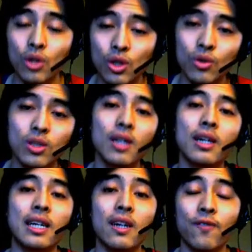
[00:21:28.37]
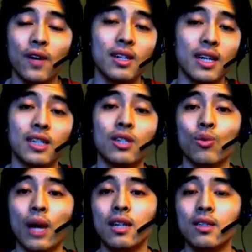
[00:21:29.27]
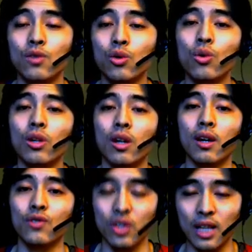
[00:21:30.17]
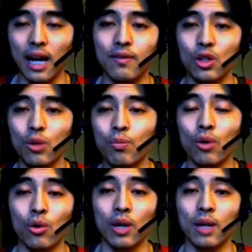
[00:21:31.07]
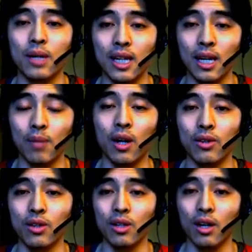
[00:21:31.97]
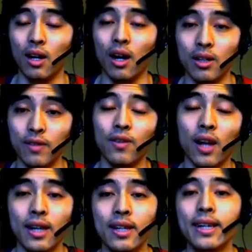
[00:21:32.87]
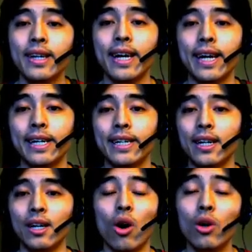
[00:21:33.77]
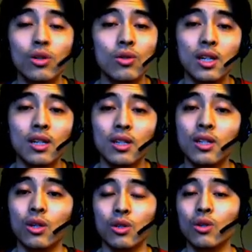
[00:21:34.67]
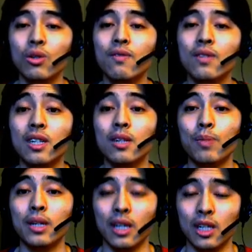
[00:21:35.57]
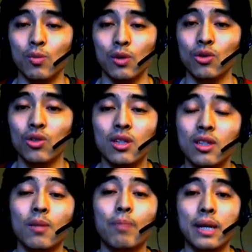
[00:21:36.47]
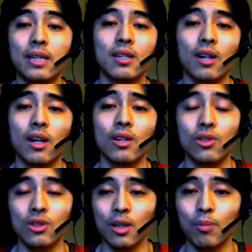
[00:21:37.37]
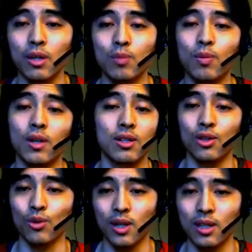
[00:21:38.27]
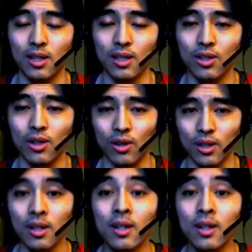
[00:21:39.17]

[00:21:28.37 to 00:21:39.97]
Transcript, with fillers: using a fun and interactive tool of just having you program a game on the, on the fly. And uh, all you need, you know, you don't even need to be an expert. You just need some basic knowledge in C++ and you're ready to get started.